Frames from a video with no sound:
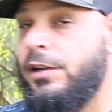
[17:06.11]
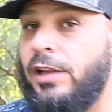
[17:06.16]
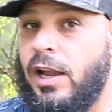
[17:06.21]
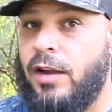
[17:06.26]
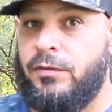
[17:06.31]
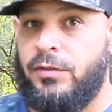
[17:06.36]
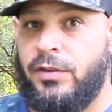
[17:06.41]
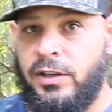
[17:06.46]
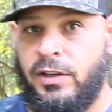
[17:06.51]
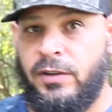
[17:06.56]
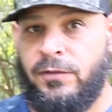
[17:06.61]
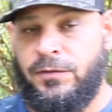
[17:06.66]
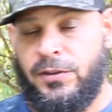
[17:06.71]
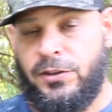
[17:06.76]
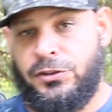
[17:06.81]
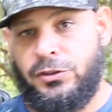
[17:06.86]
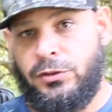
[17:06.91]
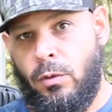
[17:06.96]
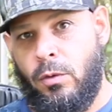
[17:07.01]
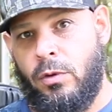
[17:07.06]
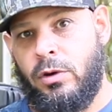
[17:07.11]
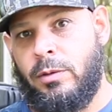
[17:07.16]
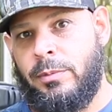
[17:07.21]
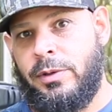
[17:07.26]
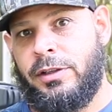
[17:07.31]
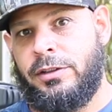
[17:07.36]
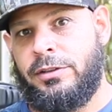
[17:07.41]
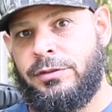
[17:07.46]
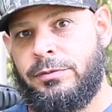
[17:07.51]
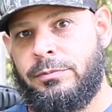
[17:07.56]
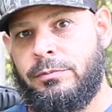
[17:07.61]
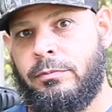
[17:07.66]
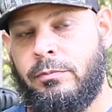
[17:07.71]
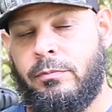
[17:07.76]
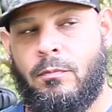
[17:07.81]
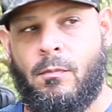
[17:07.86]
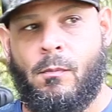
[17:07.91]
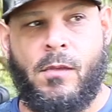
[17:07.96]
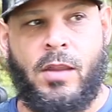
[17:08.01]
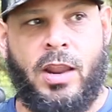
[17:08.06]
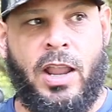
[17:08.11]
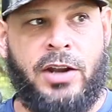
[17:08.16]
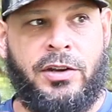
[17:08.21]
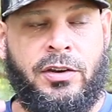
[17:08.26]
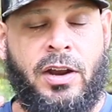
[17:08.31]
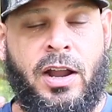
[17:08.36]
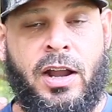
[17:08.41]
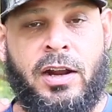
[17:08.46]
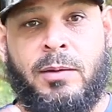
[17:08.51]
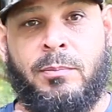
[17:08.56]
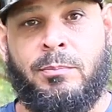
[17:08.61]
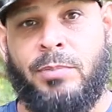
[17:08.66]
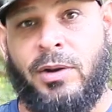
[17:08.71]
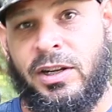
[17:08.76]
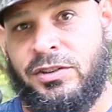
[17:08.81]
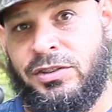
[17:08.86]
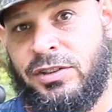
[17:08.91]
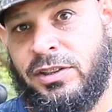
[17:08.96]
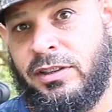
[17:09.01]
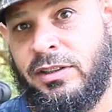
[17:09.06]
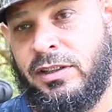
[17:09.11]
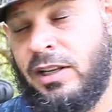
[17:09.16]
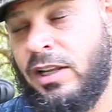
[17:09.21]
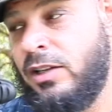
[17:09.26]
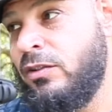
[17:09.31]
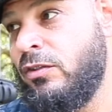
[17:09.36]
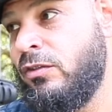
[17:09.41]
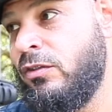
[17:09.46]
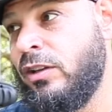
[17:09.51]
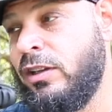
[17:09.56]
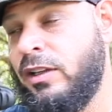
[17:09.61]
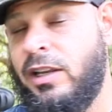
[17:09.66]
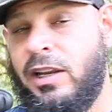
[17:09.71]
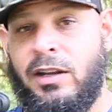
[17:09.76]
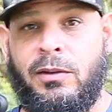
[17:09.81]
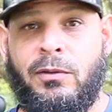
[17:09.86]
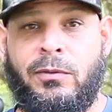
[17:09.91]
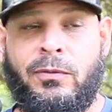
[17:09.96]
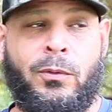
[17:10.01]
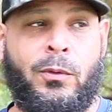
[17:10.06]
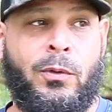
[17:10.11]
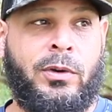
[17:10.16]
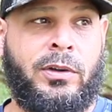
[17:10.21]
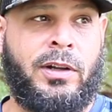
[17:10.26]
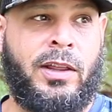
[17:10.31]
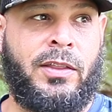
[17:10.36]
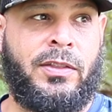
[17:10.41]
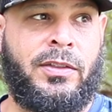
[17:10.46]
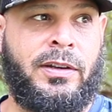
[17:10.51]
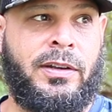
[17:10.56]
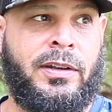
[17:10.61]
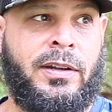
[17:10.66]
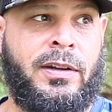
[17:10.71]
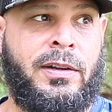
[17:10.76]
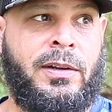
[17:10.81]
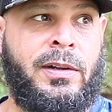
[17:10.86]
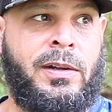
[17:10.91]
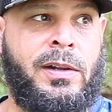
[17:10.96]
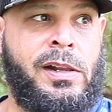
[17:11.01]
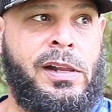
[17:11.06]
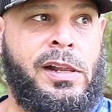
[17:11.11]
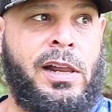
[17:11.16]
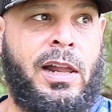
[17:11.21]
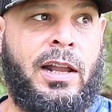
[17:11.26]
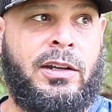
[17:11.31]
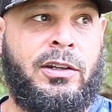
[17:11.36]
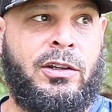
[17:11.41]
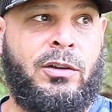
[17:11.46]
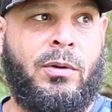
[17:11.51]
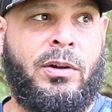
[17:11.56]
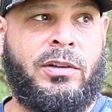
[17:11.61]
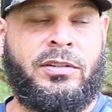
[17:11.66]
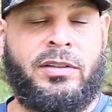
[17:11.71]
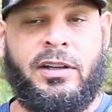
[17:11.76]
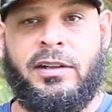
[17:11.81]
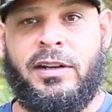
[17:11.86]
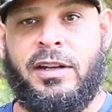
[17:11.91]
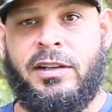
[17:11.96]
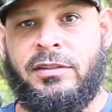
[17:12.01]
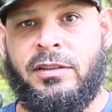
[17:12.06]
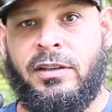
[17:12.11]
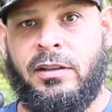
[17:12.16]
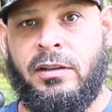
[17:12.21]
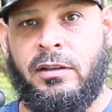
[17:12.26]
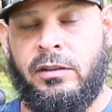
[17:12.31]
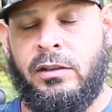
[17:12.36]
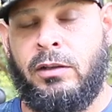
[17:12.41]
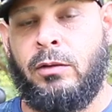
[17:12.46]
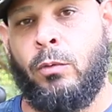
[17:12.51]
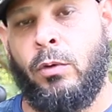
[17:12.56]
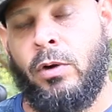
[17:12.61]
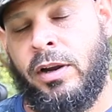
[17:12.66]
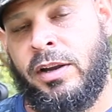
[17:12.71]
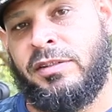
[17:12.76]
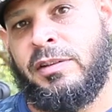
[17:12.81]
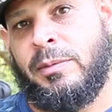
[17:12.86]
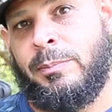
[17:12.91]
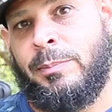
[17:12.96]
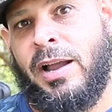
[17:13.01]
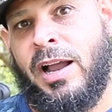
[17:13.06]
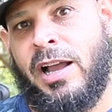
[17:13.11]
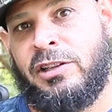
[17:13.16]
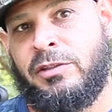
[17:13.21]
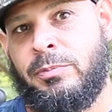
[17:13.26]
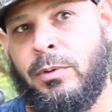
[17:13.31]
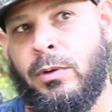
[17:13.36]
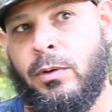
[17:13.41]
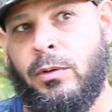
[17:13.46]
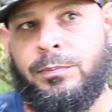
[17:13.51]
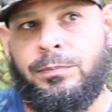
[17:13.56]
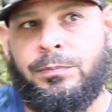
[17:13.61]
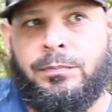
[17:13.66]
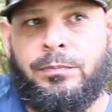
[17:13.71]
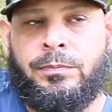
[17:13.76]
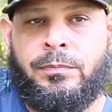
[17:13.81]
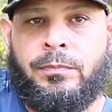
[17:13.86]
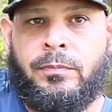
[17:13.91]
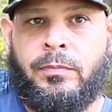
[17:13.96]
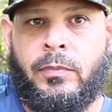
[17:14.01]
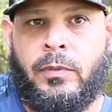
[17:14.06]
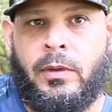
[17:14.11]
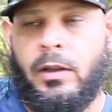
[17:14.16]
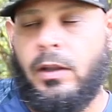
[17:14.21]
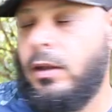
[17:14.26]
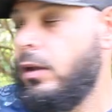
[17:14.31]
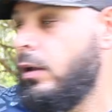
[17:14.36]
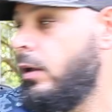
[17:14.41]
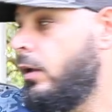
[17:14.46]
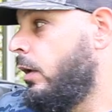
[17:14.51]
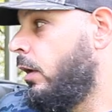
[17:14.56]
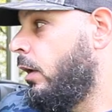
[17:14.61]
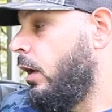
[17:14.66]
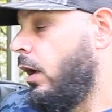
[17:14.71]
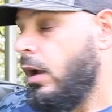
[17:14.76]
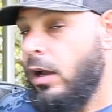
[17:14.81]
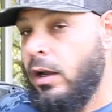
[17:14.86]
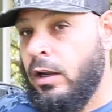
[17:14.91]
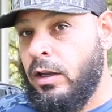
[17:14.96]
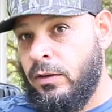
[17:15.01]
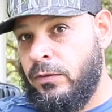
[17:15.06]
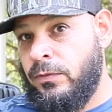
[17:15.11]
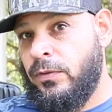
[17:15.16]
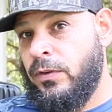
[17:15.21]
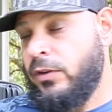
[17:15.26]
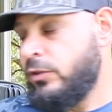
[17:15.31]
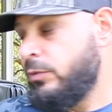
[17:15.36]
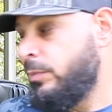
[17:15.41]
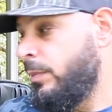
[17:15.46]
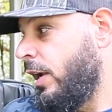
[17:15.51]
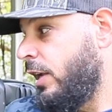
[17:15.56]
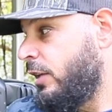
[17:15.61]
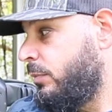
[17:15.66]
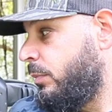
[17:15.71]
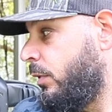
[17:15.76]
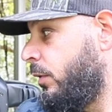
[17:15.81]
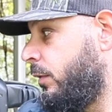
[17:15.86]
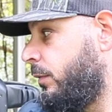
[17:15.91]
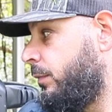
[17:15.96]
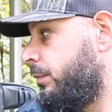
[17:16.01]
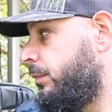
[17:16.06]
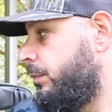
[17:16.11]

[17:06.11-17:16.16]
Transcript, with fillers: Now, if you're going to fish tournaments and you're on a budget and you really can't afford nothing and you want something that's going to work as a bass boat, a good first bass boat,